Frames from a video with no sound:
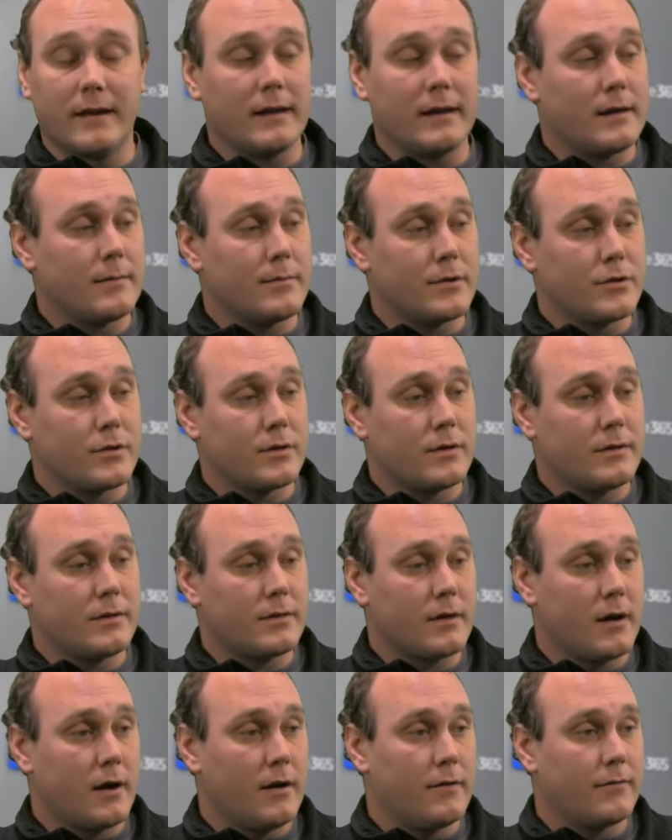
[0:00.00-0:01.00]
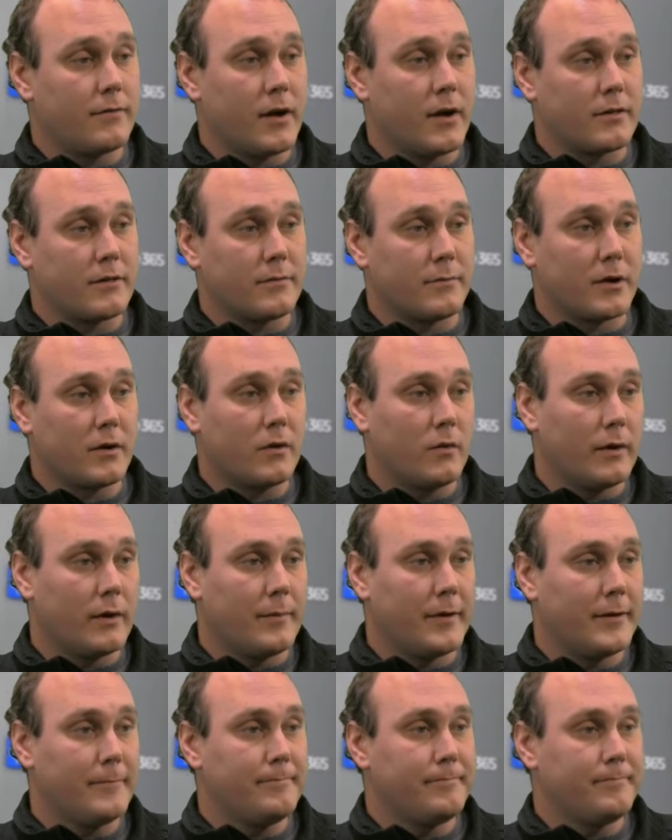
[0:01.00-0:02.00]
images of customer
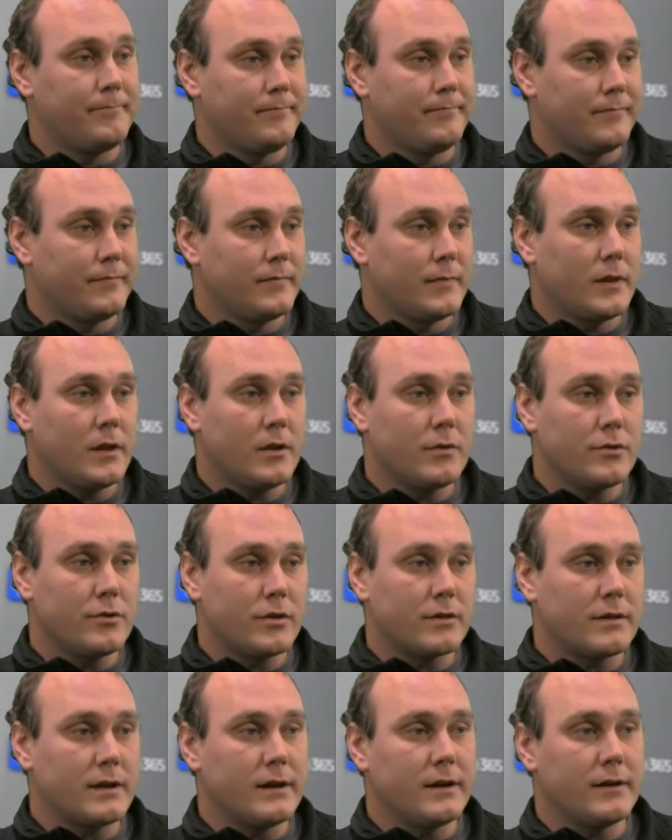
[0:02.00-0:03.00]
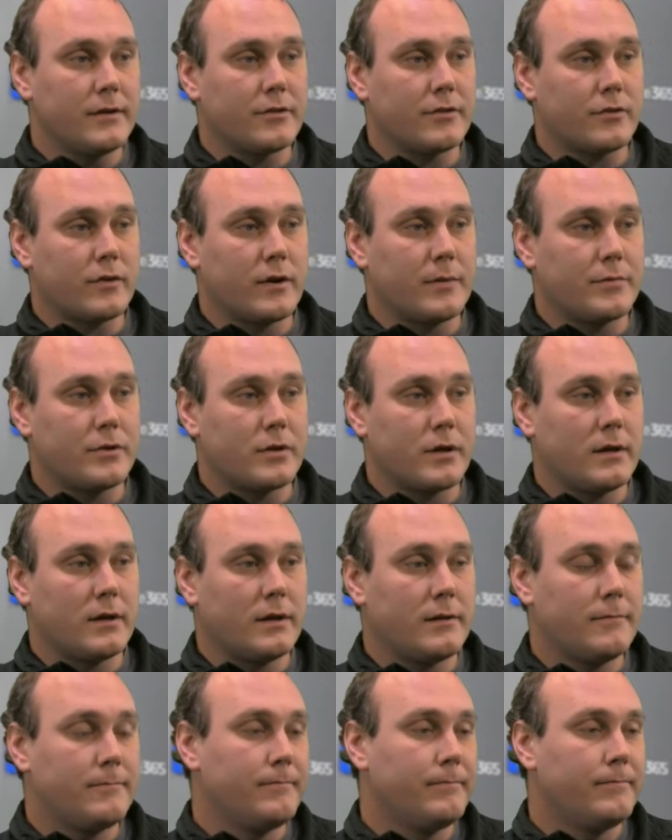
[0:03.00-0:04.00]
equipment. You just need a
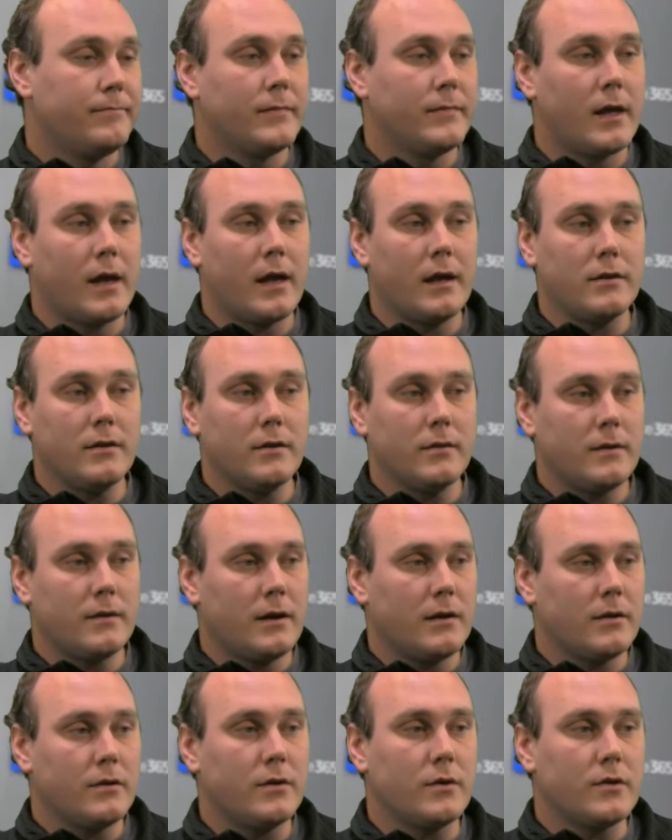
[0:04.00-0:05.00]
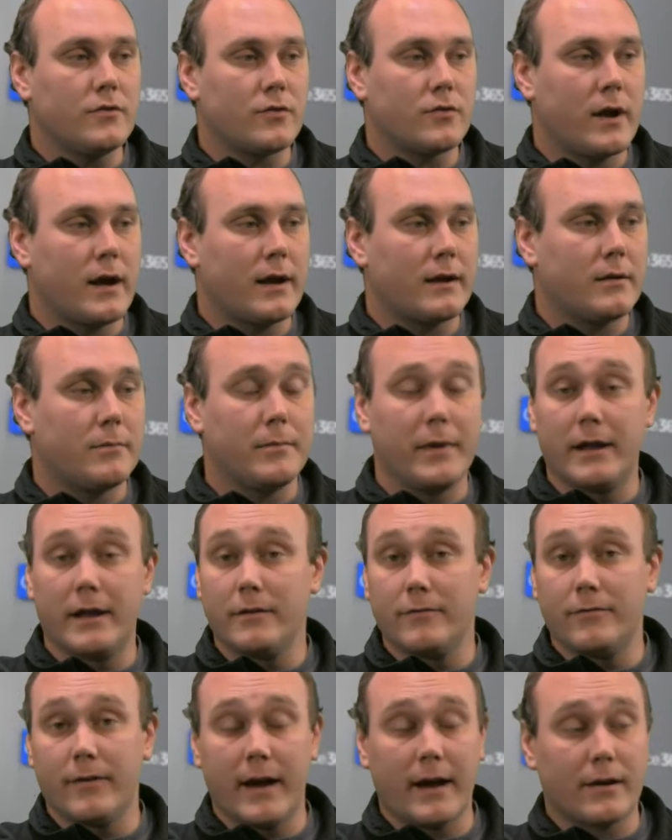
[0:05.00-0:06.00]
description, and here you can track your
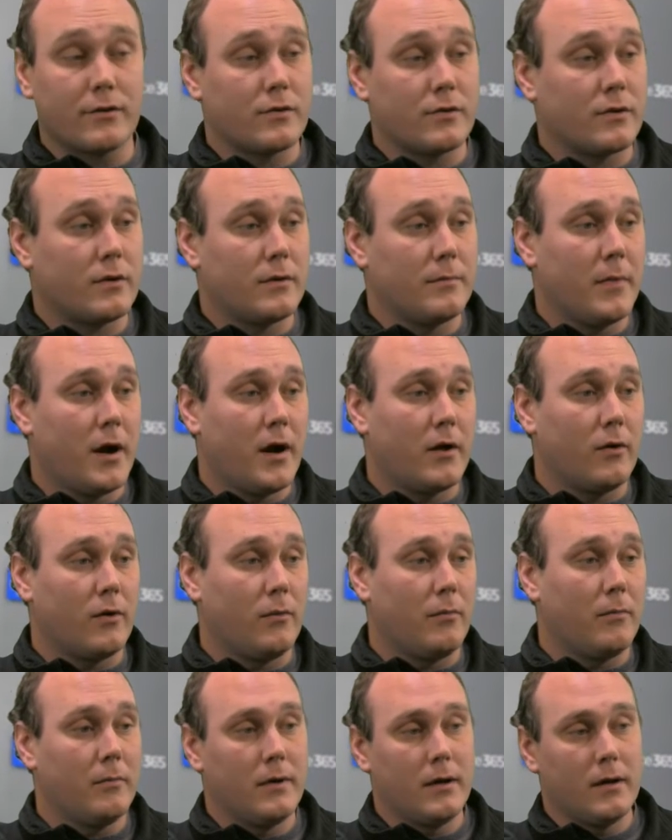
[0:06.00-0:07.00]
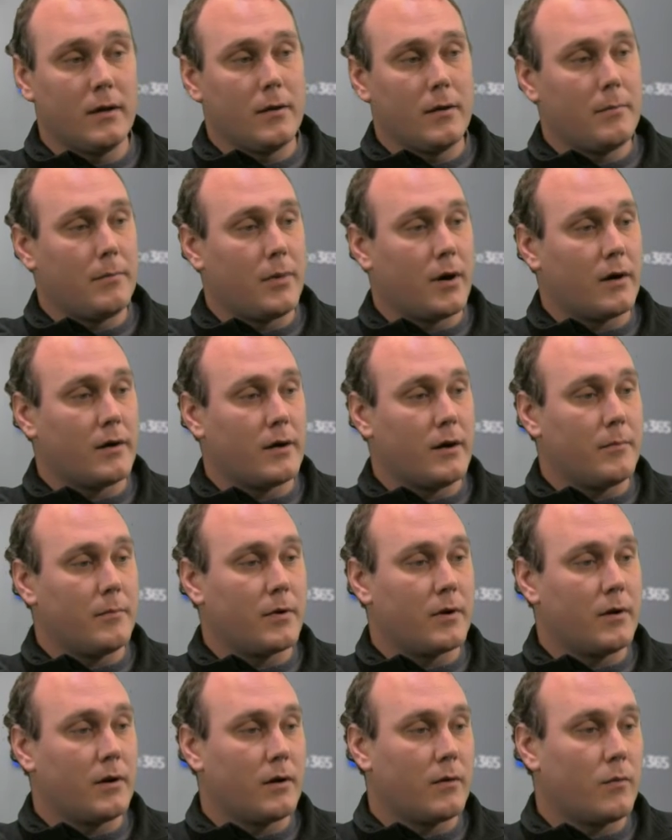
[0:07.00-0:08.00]
manufacturer, model, part
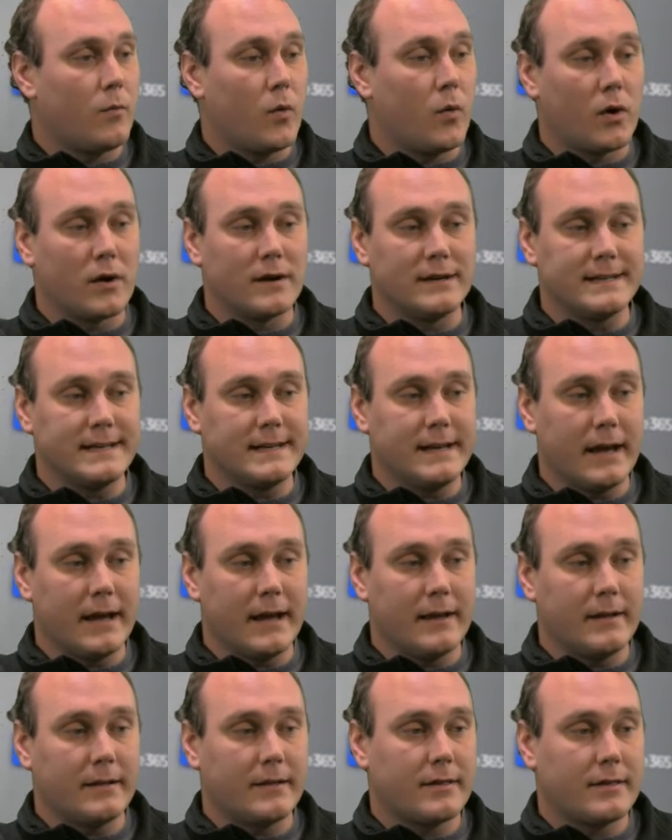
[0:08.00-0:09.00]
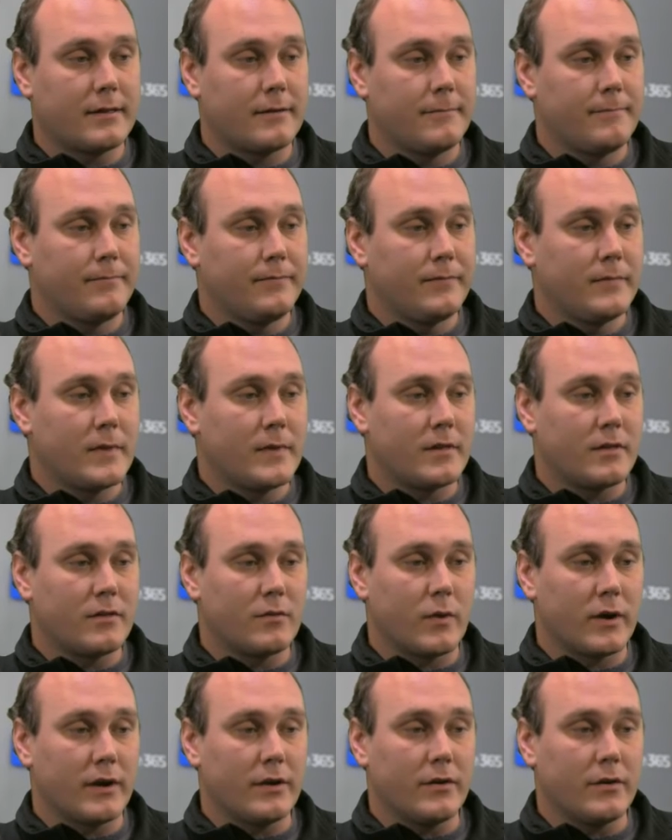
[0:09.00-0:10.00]
number, warranty dates. This is
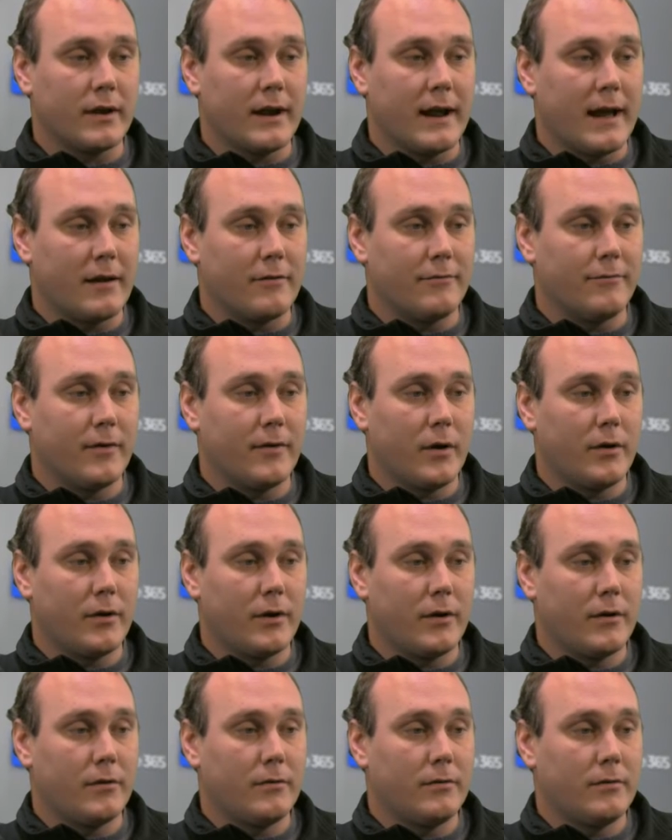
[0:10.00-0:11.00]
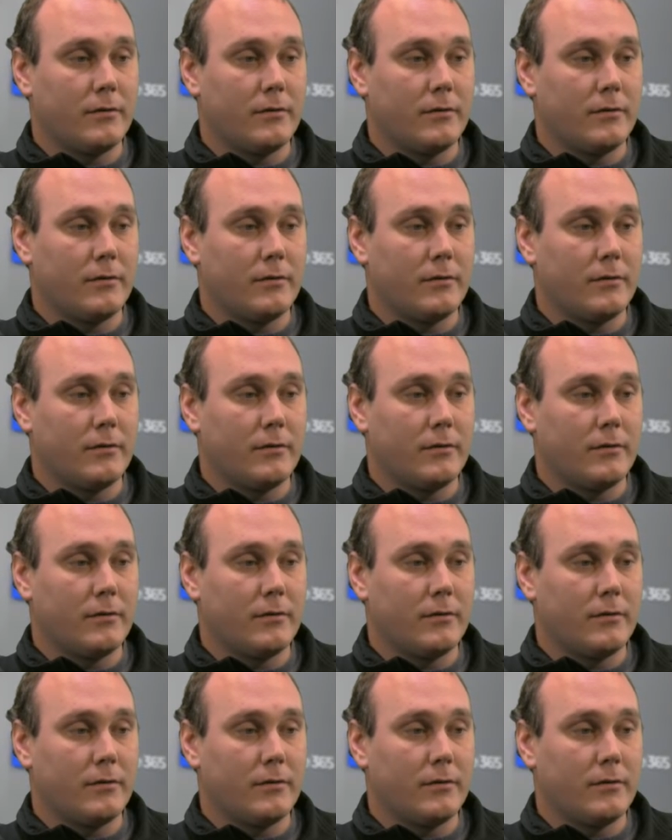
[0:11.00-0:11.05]
where you can add a photo.